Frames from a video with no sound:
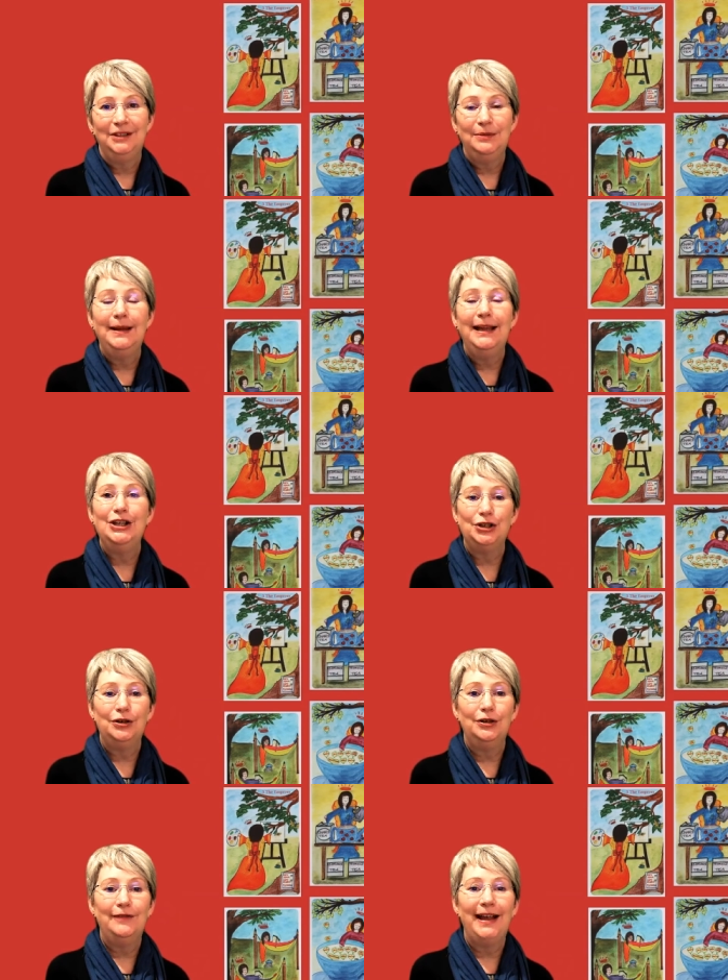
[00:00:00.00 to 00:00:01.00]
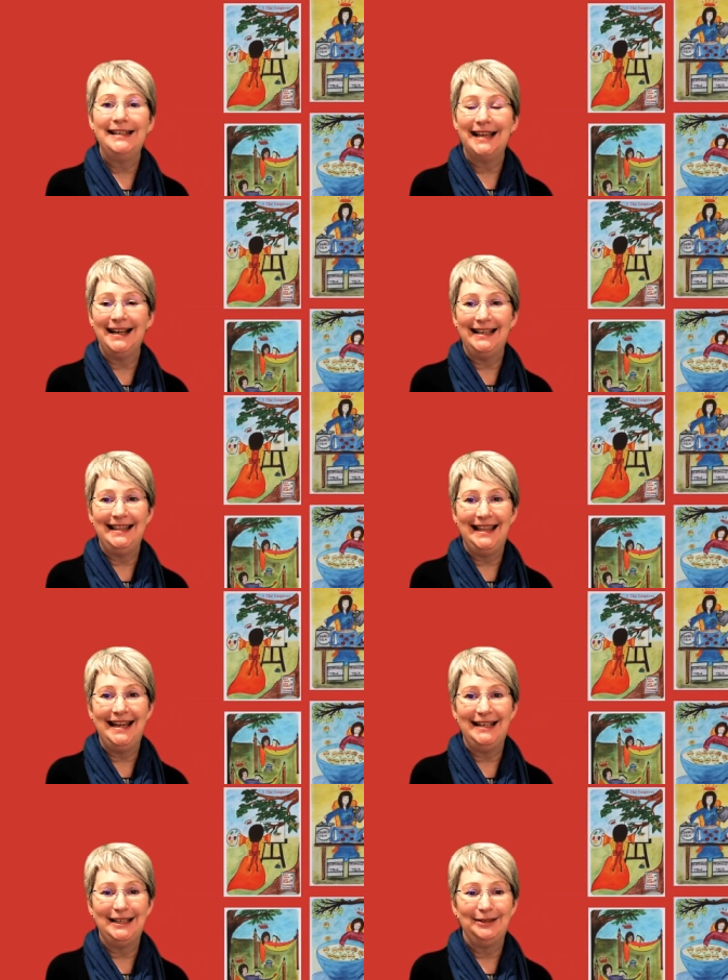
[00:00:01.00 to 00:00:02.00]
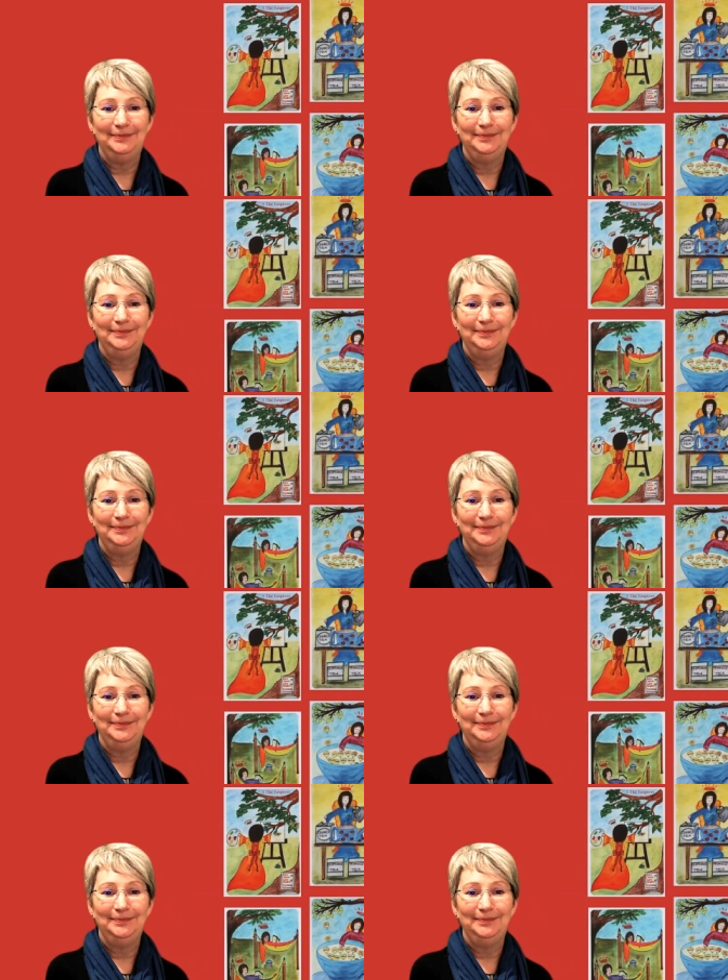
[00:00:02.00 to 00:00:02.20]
to make sure of exactly that.